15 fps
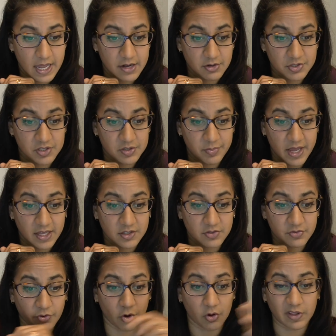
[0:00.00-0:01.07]
Anderson
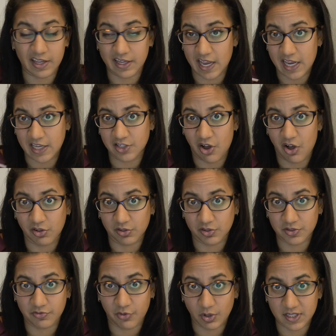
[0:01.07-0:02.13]
Pens for like
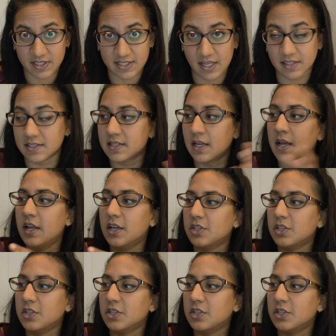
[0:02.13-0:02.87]
$8.40.